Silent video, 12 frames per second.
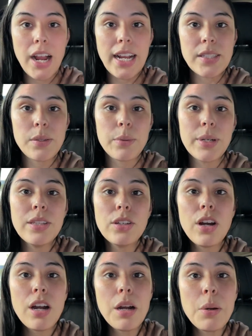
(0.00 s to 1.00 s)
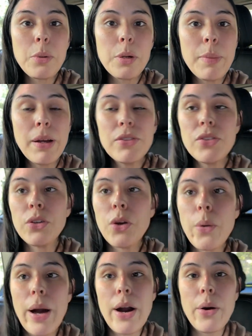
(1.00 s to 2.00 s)
right, so we're in the car. We're about to
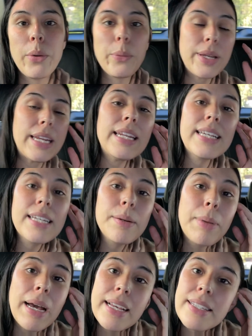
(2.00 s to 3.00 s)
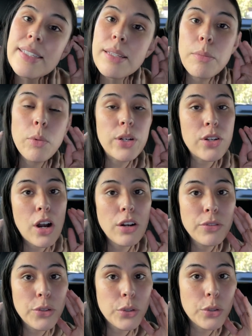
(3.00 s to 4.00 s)
go out. We need to get Amaya some more dog
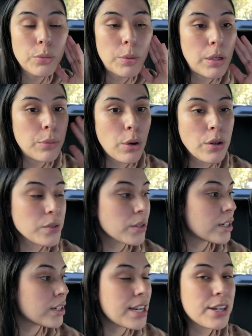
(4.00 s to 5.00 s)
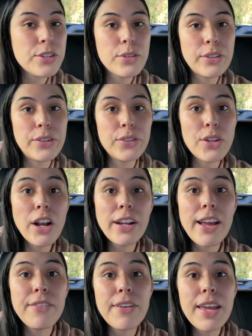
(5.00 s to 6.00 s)
food, but we're also going to take her to a little dog
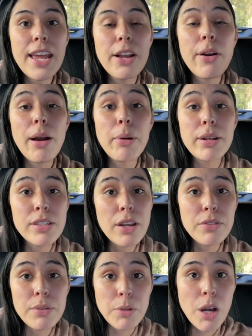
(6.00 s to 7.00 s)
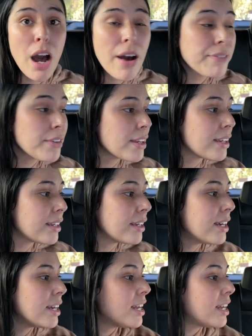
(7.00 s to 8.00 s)
cafe, grab ourselves some coffee,
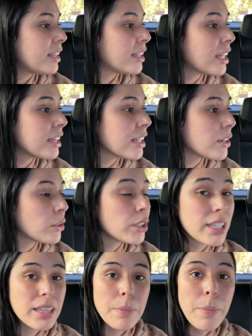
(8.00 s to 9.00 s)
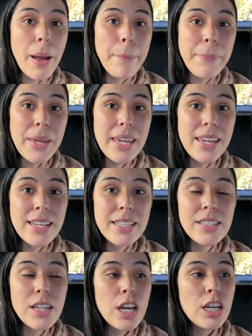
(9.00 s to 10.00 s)
let Leo look at the
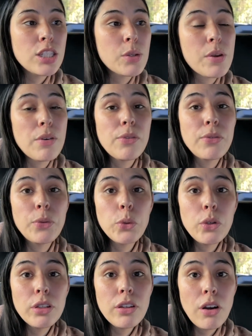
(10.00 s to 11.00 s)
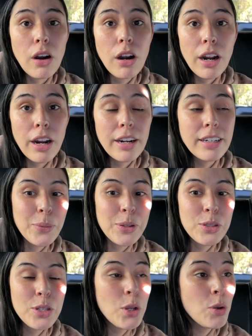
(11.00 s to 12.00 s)
puppies. So we have a full car
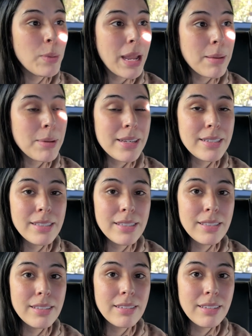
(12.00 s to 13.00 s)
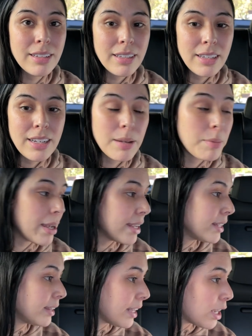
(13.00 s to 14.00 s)
with two babies Am
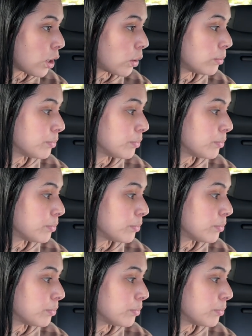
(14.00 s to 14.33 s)
and Leo.